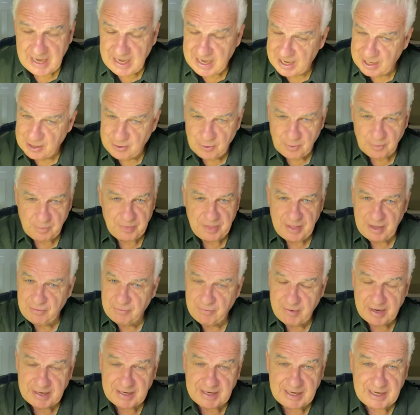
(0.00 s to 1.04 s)
I hope they
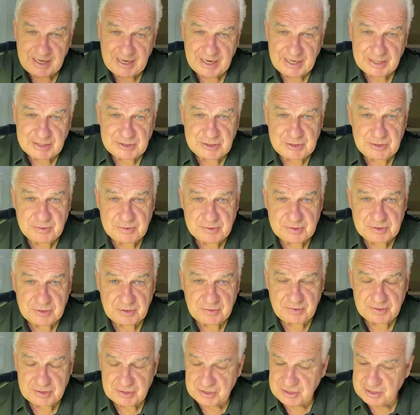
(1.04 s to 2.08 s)
recognize you as a
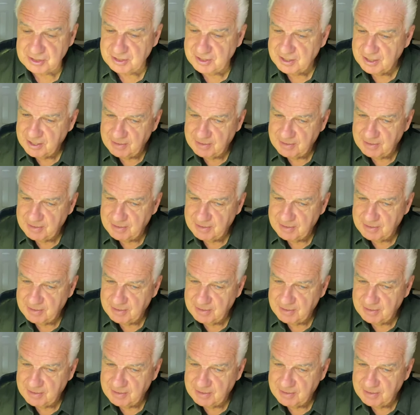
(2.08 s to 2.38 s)
Christian